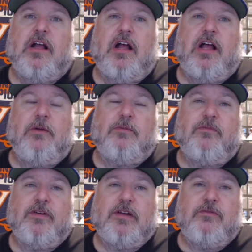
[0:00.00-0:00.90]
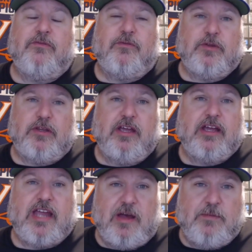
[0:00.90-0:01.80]
to
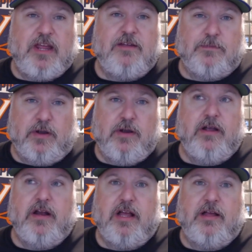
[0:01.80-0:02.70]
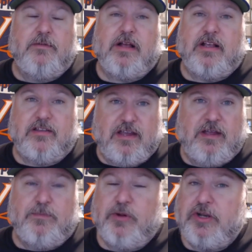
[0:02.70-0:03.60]
accommodate Bart, because
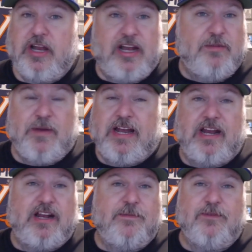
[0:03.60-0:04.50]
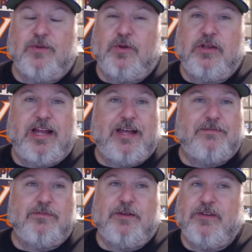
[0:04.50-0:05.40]
anybody who comes on,
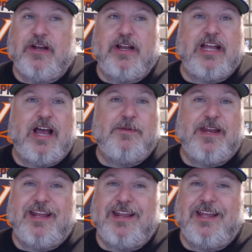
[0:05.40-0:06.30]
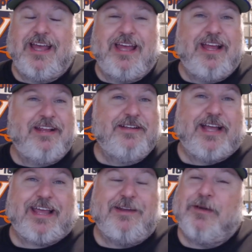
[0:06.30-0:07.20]
I'm very accommodating.
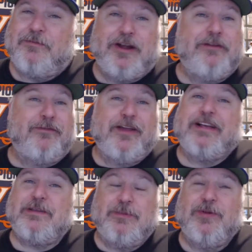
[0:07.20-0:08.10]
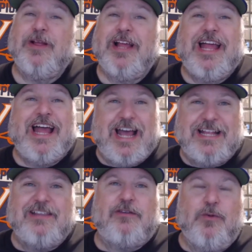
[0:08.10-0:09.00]
I'm very flexible. I
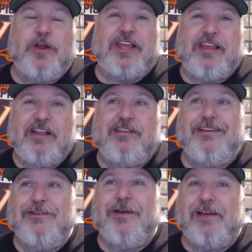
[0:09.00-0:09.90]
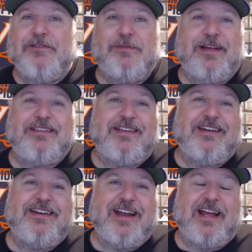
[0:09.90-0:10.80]
just want to continue having my
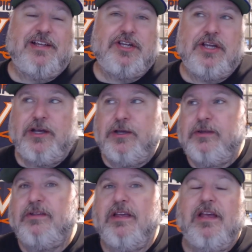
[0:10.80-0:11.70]
Sunday night shows.